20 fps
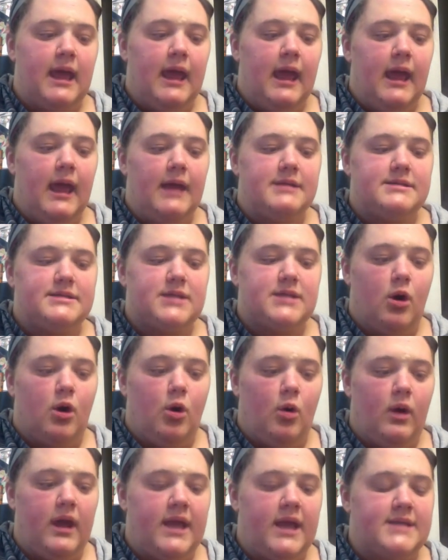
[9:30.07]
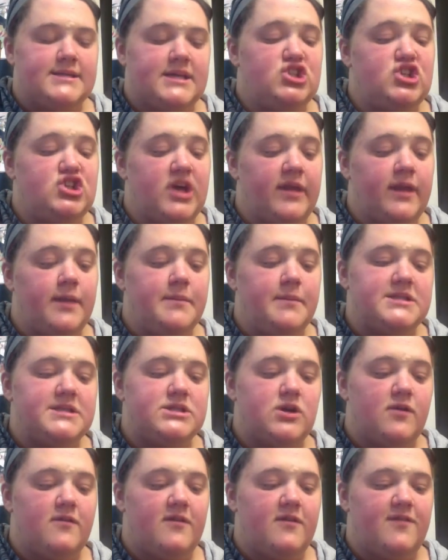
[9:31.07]
And so it says gently
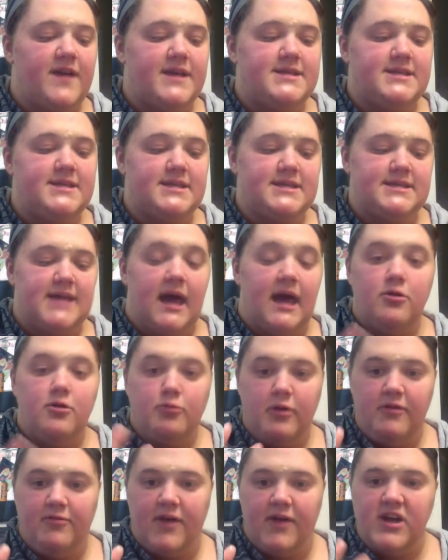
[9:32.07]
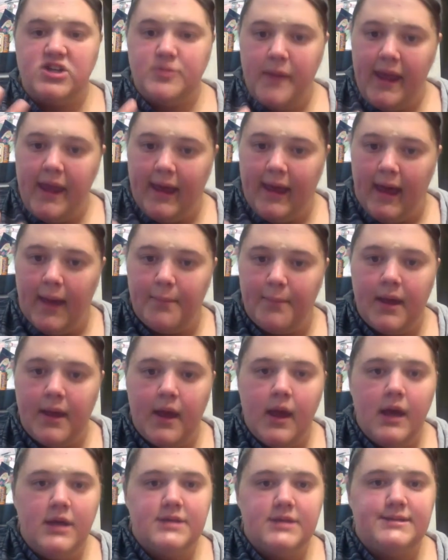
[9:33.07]
mist over face to set and refresh makeup.
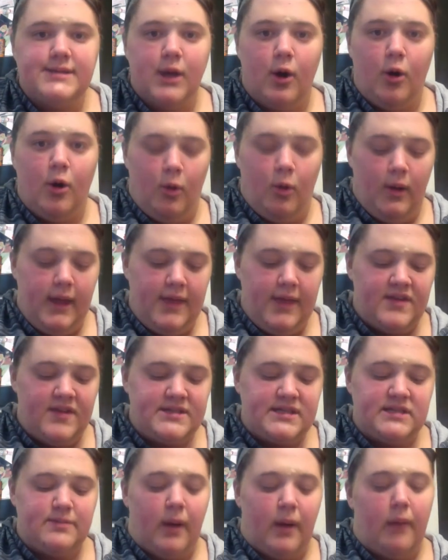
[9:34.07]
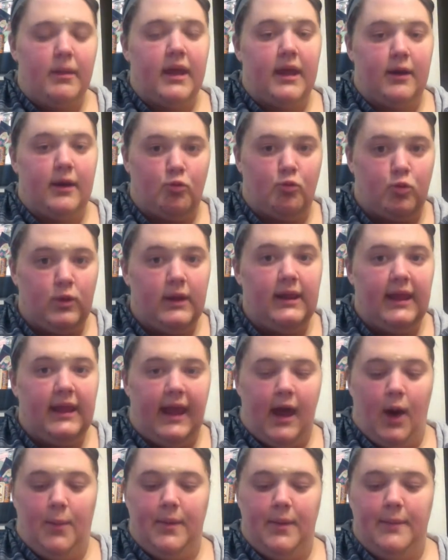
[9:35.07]
So this is probably gonna really
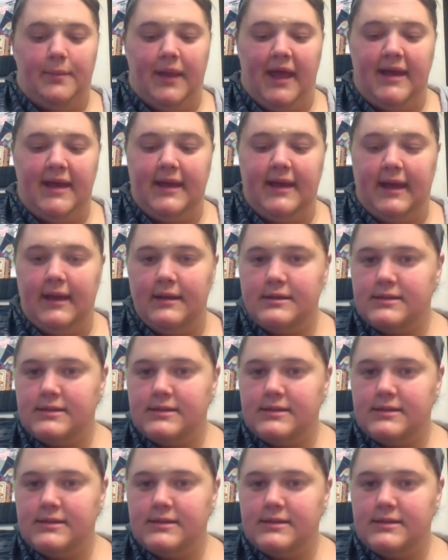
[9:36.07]
help it blend in.